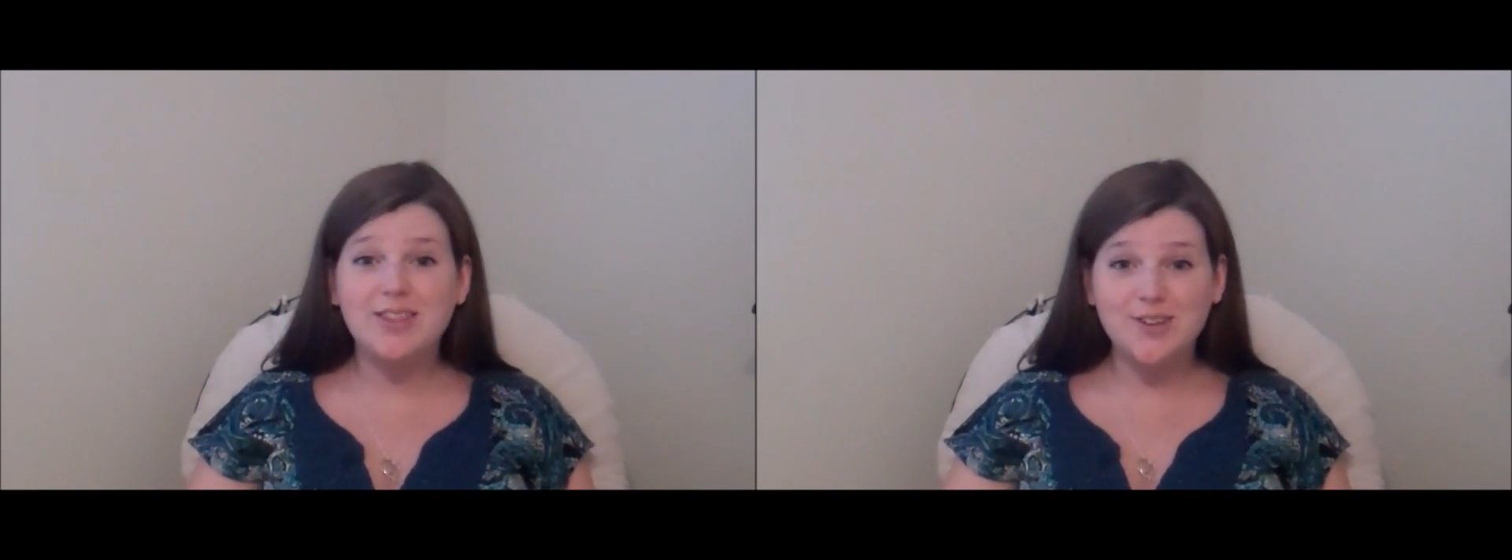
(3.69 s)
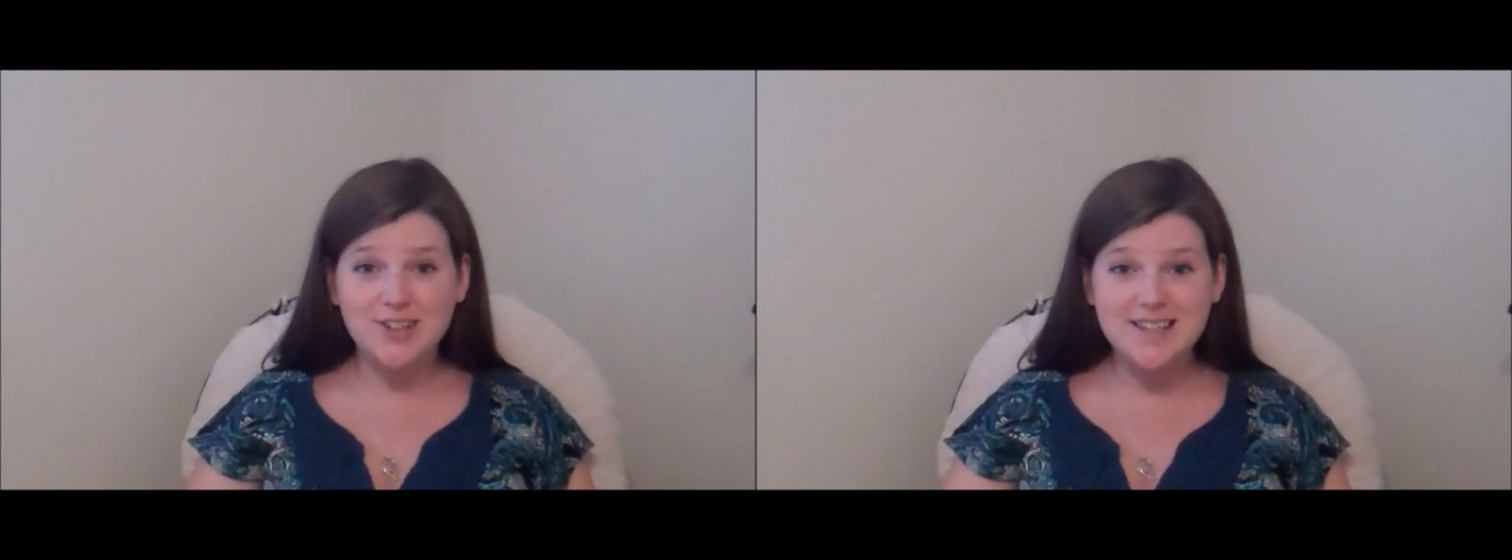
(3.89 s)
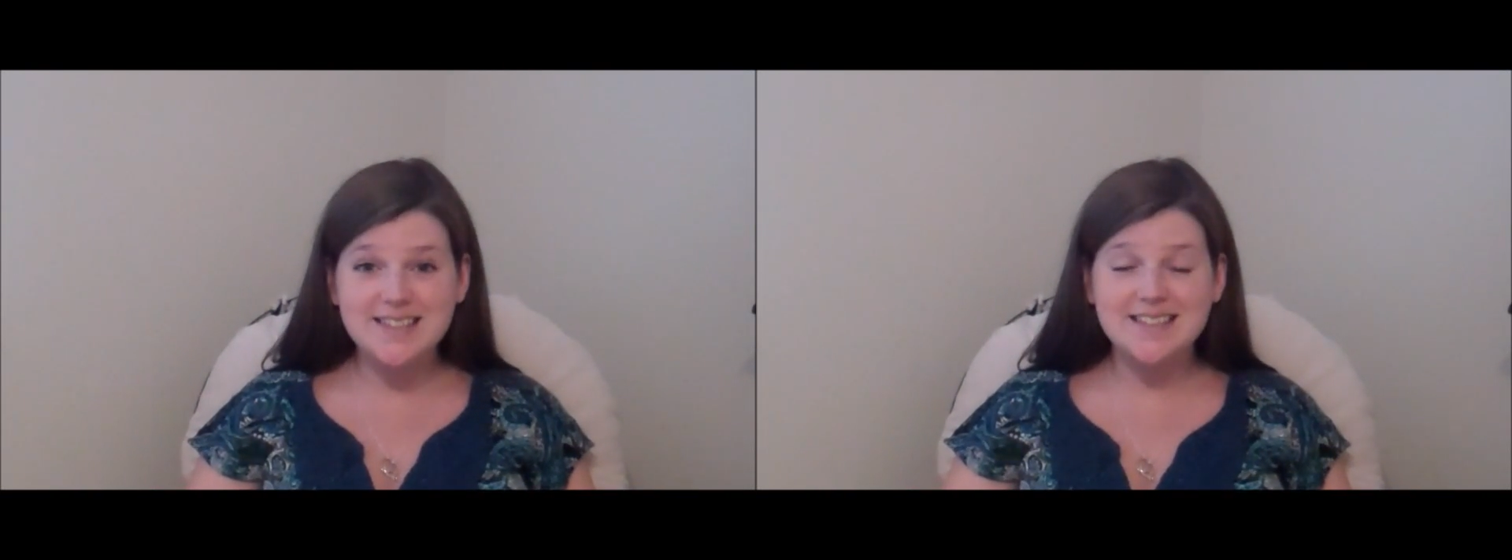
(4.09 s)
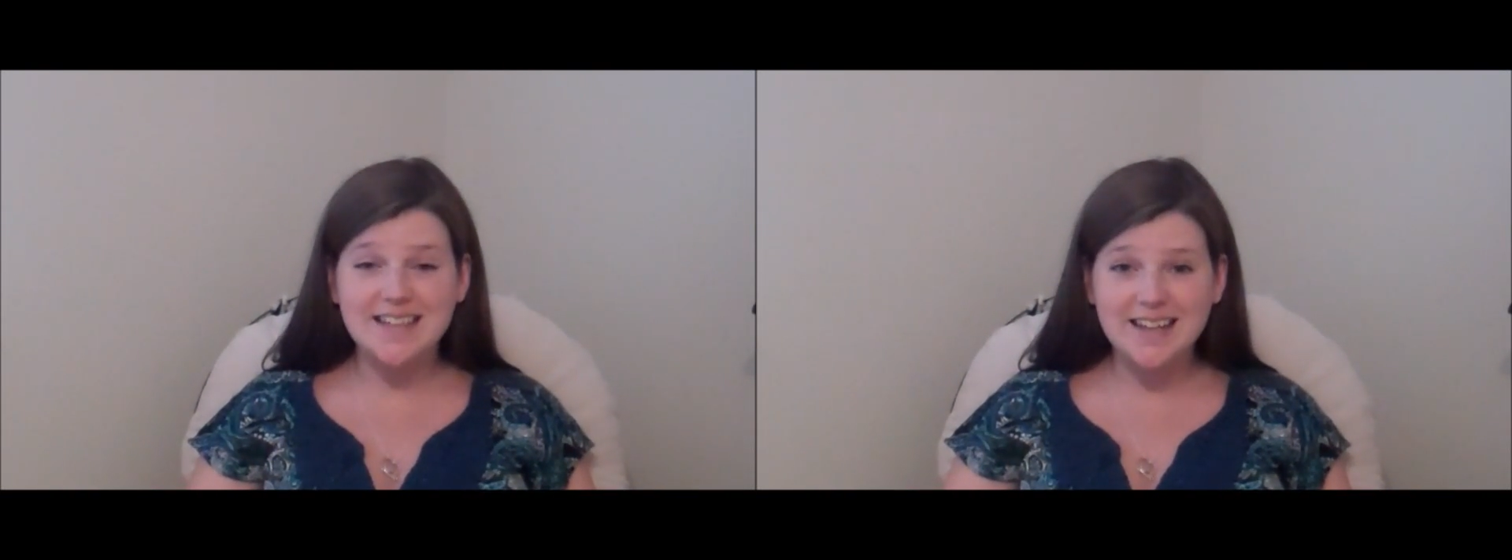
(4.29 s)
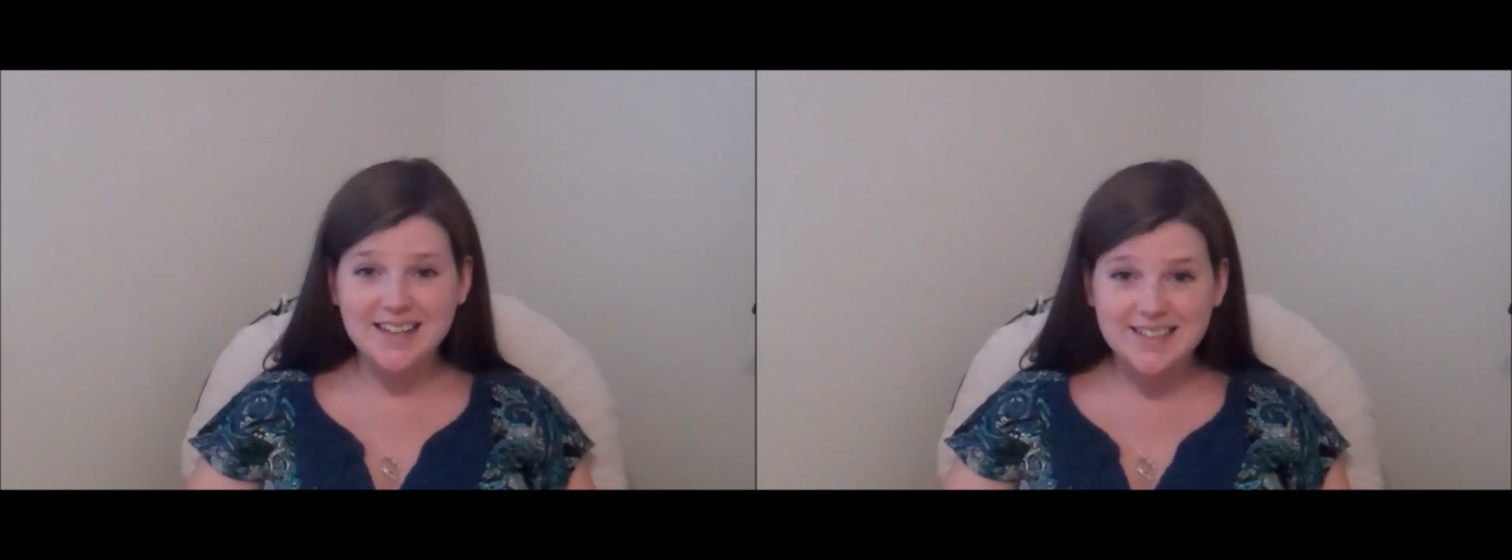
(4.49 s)

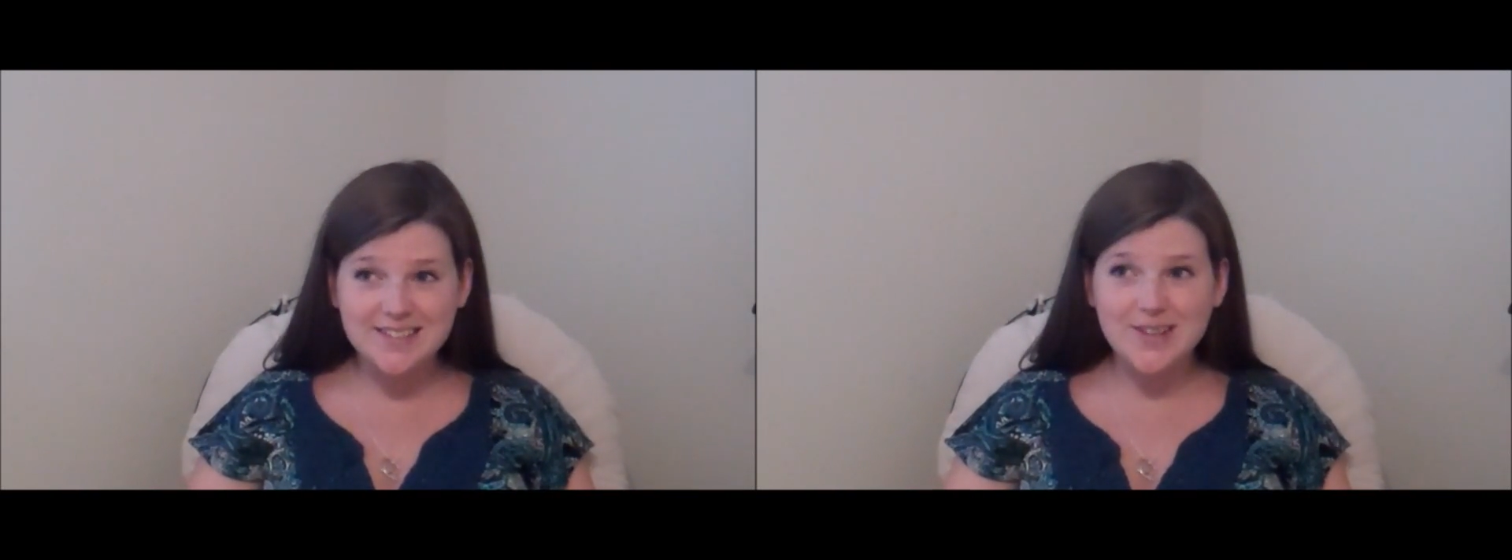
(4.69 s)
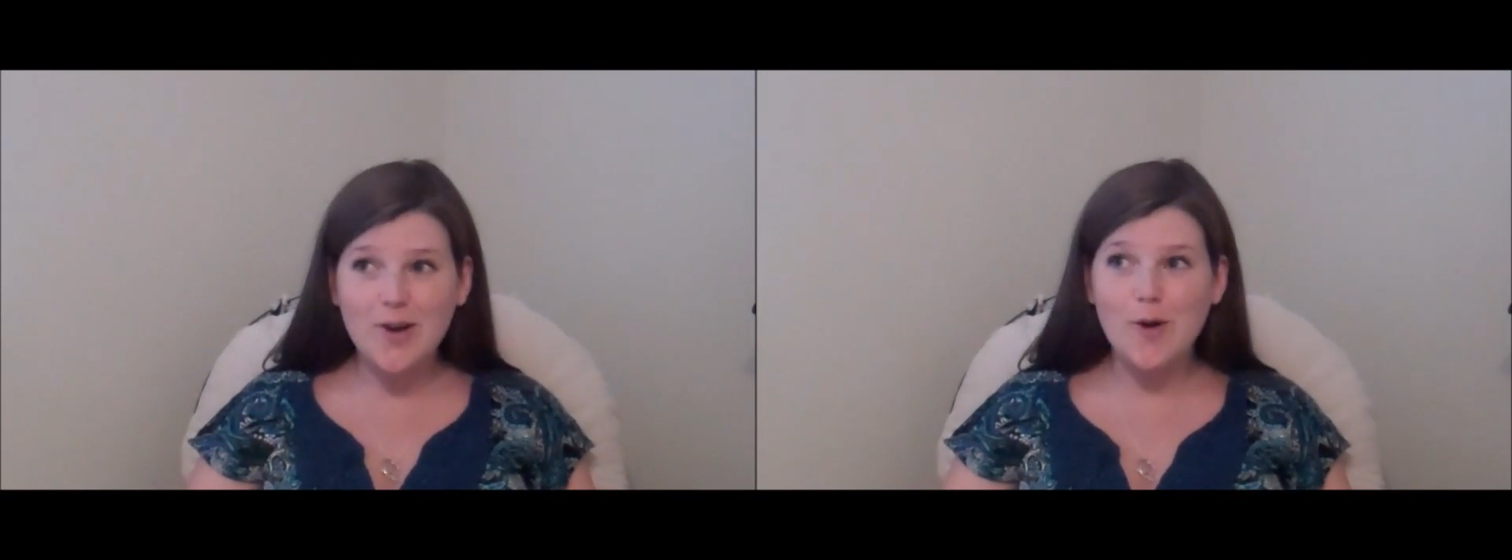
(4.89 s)
36.